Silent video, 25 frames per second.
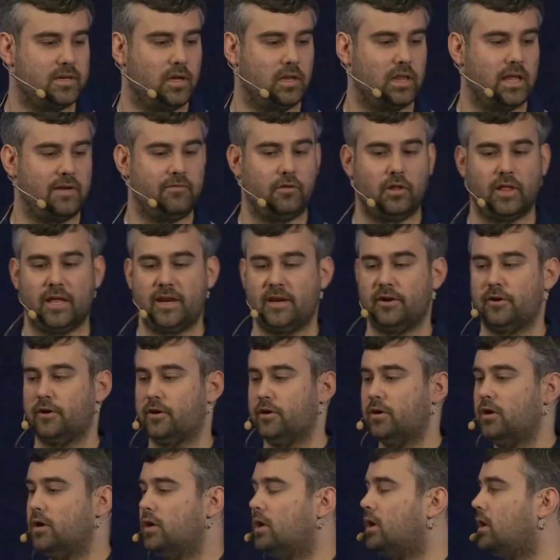a level
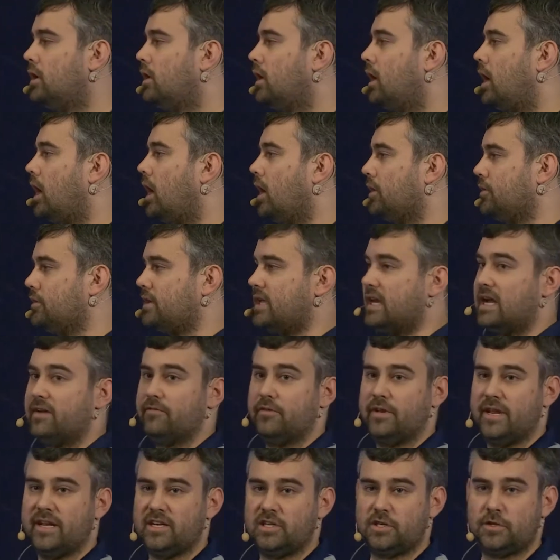editor, you can have
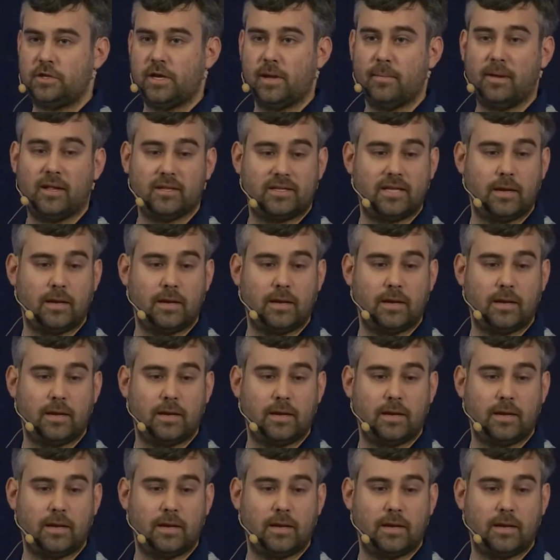an HTML